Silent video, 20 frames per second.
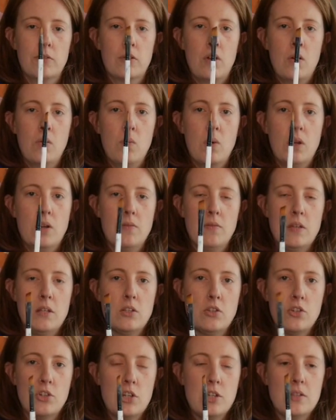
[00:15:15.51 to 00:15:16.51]
got one of
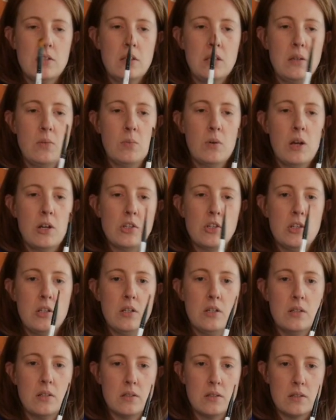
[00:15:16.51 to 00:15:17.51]
these chiselly
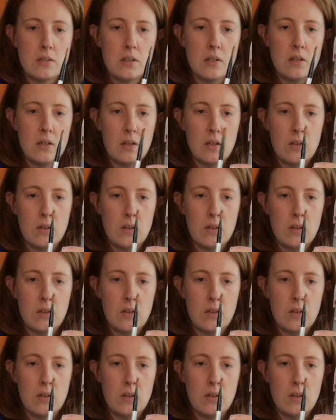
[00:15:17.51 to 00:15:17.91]
brushes,